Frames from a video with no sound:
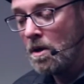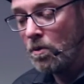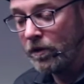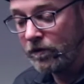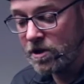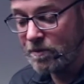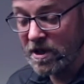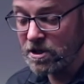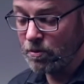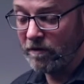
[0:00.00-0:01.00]
With
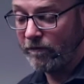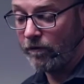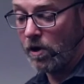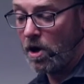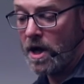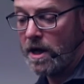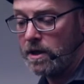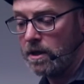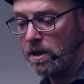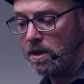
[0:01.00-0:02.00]
spectrum, we've for long had
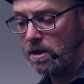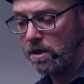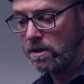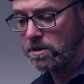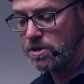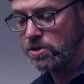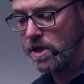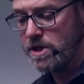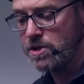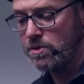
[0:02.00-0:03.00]
a
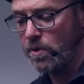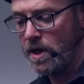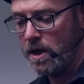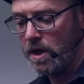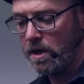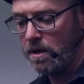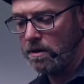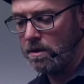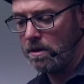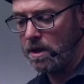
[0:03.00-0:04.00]
situation where
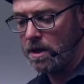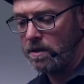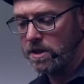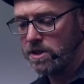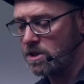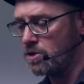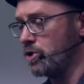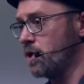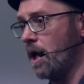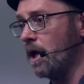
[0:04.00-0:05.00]
there's
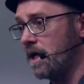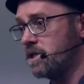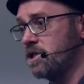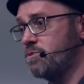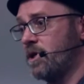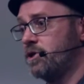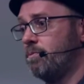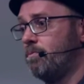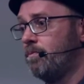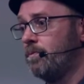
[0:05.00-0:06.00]
certain unlicensed spectrum,
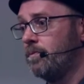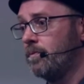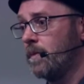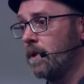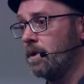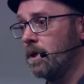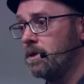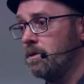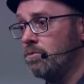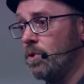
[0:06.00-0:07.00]
right,
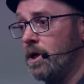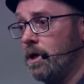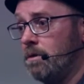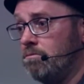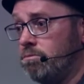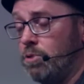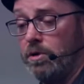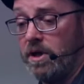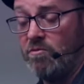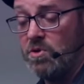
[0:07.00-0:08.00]
where all the
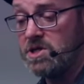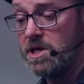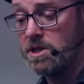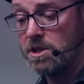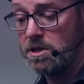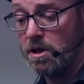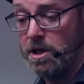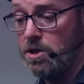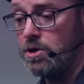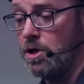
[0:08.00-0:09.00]
government says is, okay,
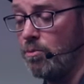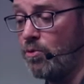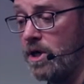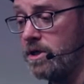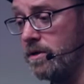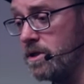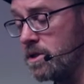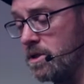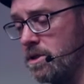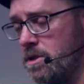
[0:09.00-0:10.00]
you can operate to this
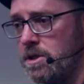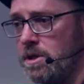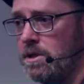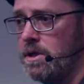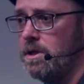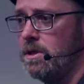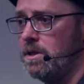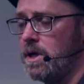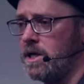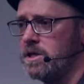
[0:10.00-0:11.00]
is the
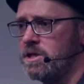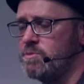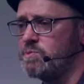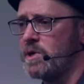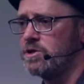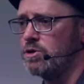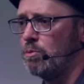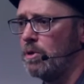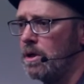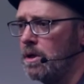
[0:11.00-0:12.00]
ISM spectrum,
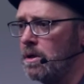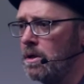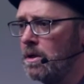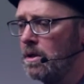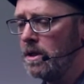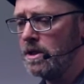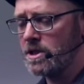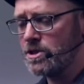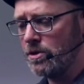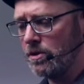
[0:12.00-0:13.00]

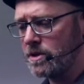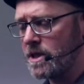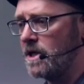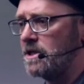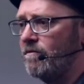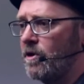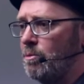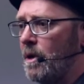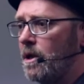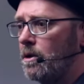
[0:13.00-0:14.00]
industrial, scientific, and
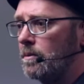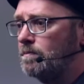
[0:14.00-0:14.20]
medical.